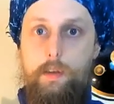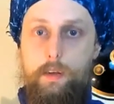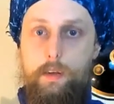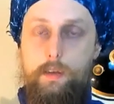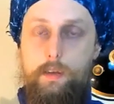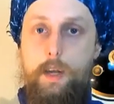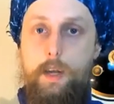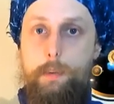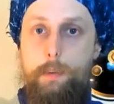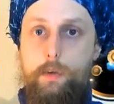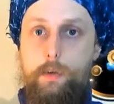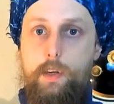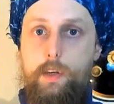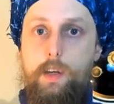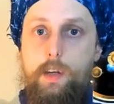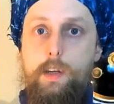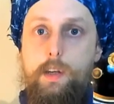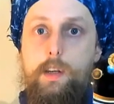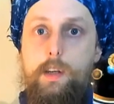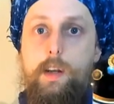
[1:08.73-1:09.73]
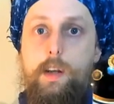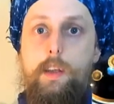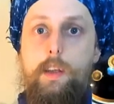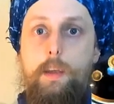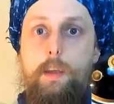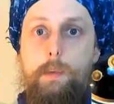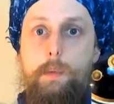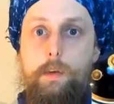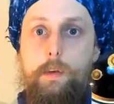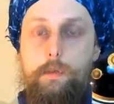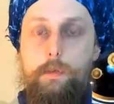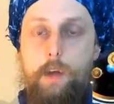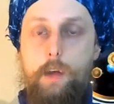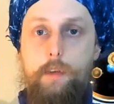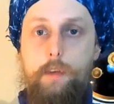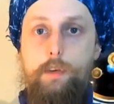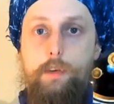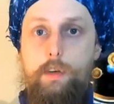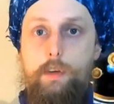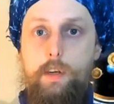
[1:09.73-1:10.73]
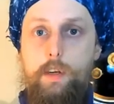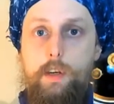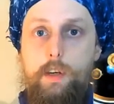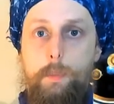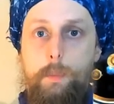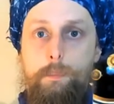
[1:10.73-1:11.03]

liberty, and that means sovereignty.